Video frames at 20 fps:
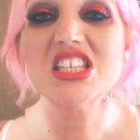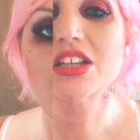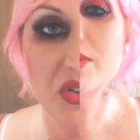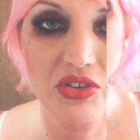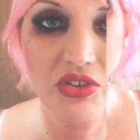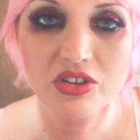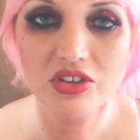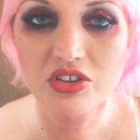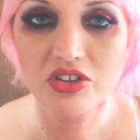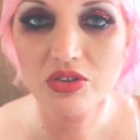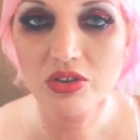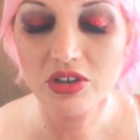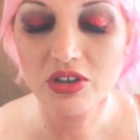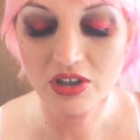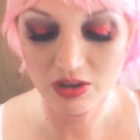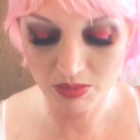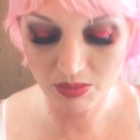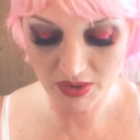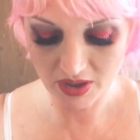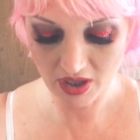I'm just gonna do a
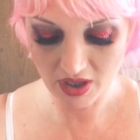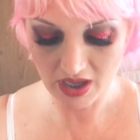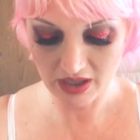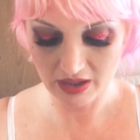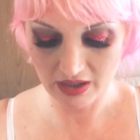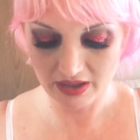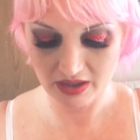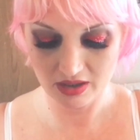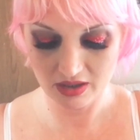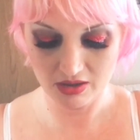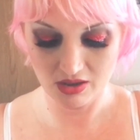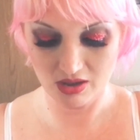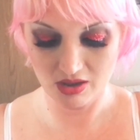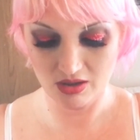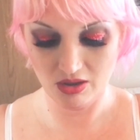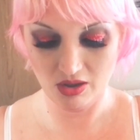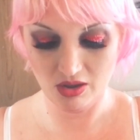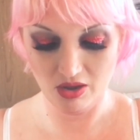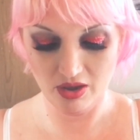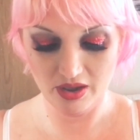little bit of highlighting,
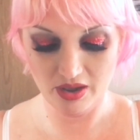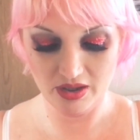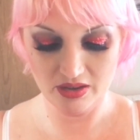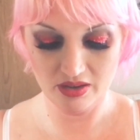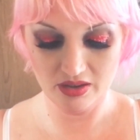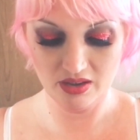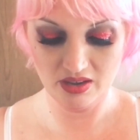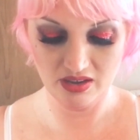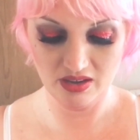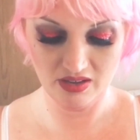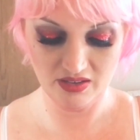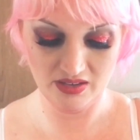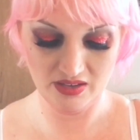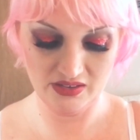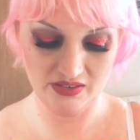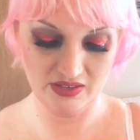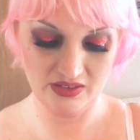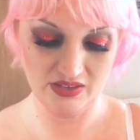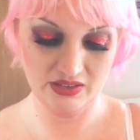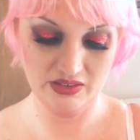not a lot.
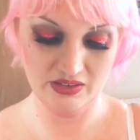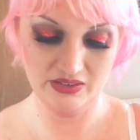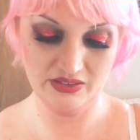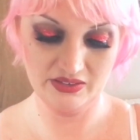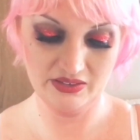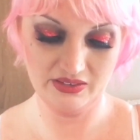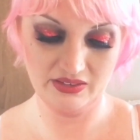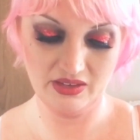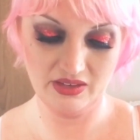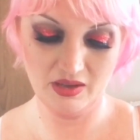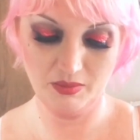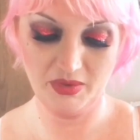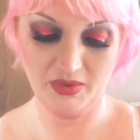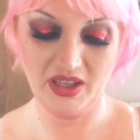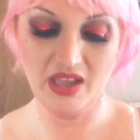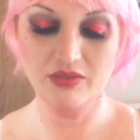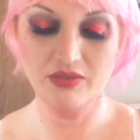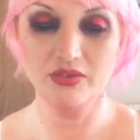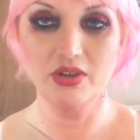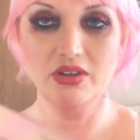This is
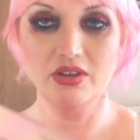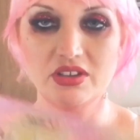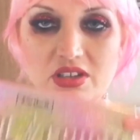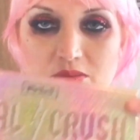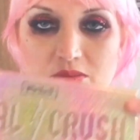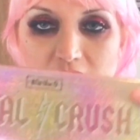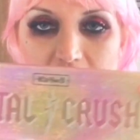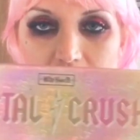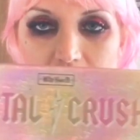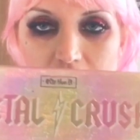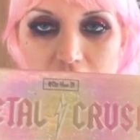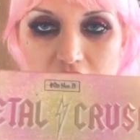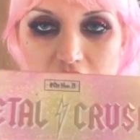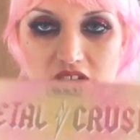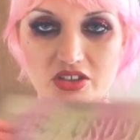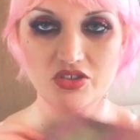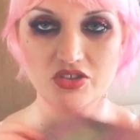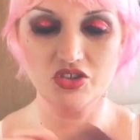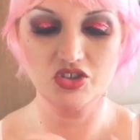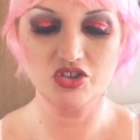Kat Von D Metal
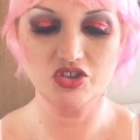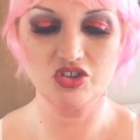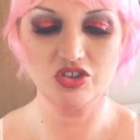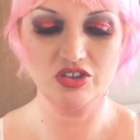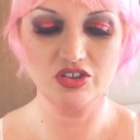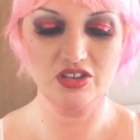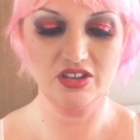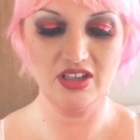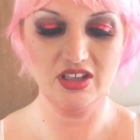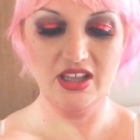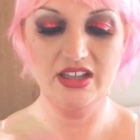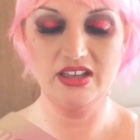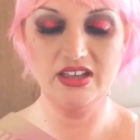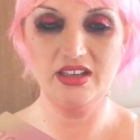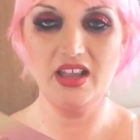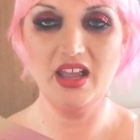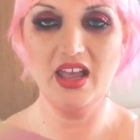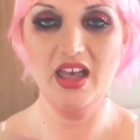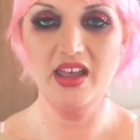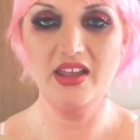Crush, and
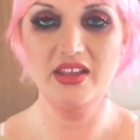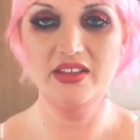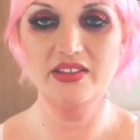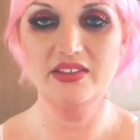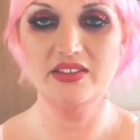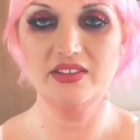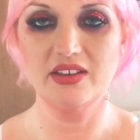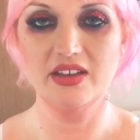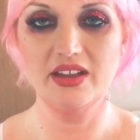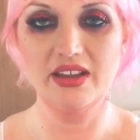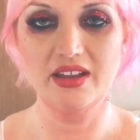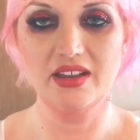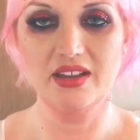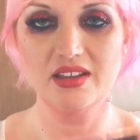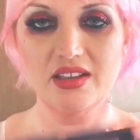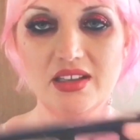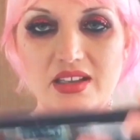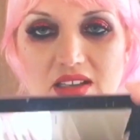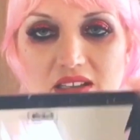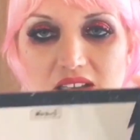it has like
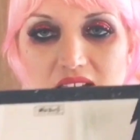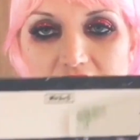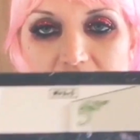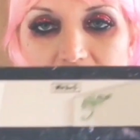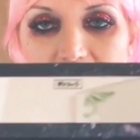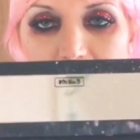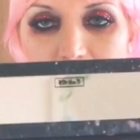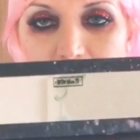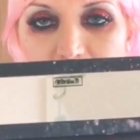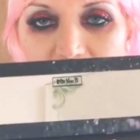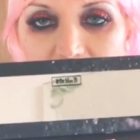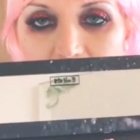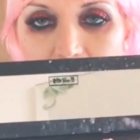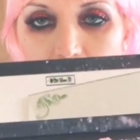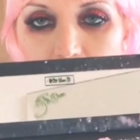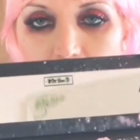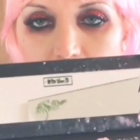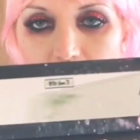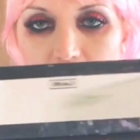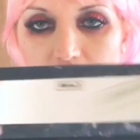pink,
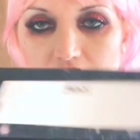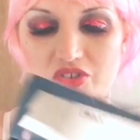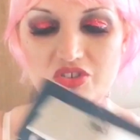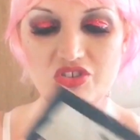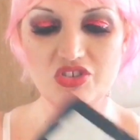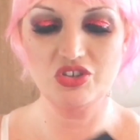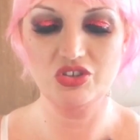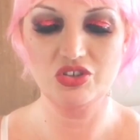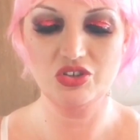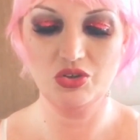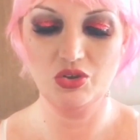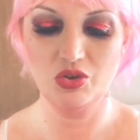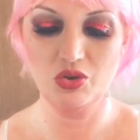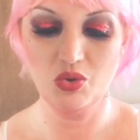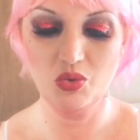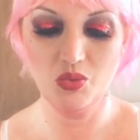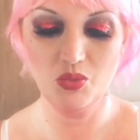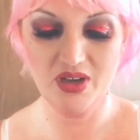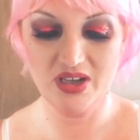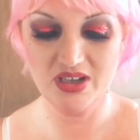orange,
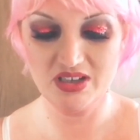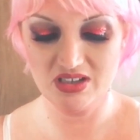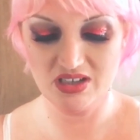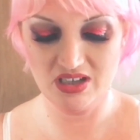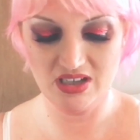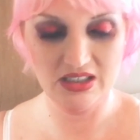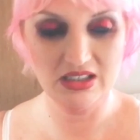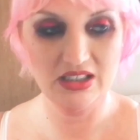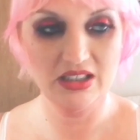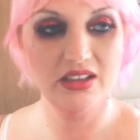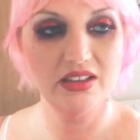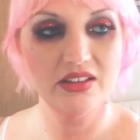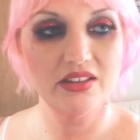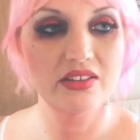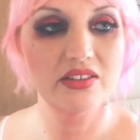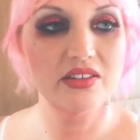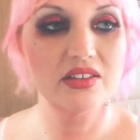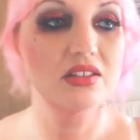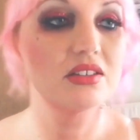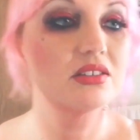white
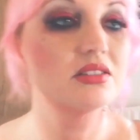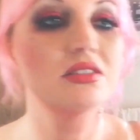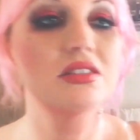highlights.